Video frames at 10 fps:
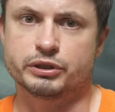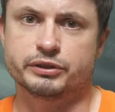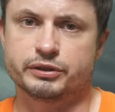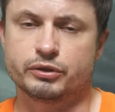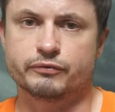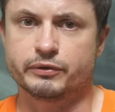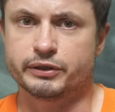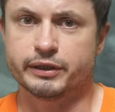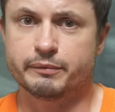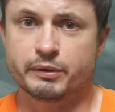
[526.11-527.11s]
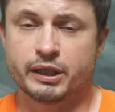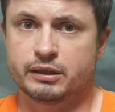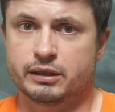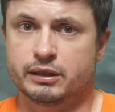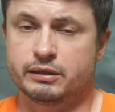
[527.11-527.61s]
this in your free time,
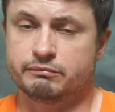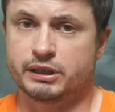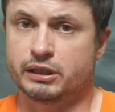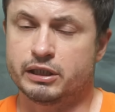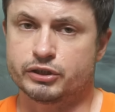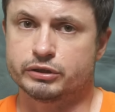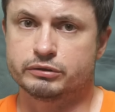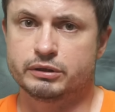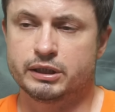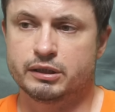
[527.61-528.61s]
um, in a nutshell,